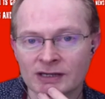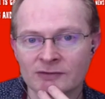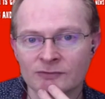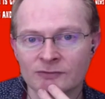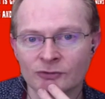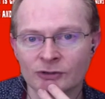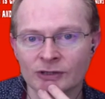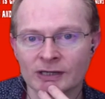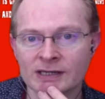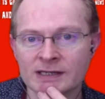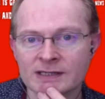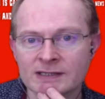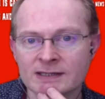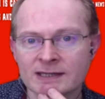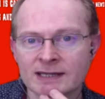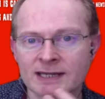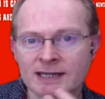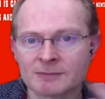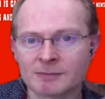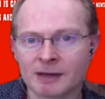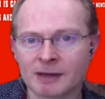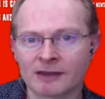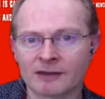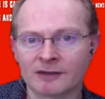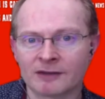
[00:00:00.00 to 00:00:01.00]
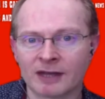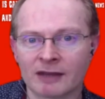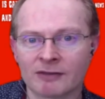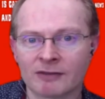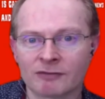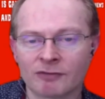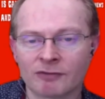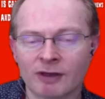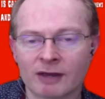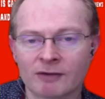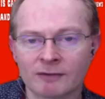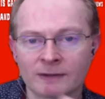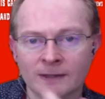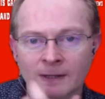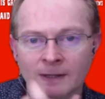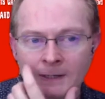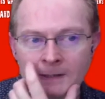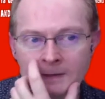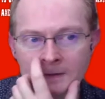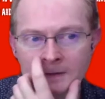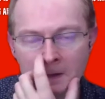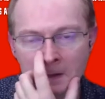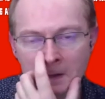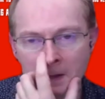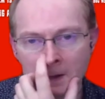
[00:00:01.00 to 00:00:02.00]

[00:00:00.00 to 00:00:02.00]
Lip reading: and release about the death of Henry VIII.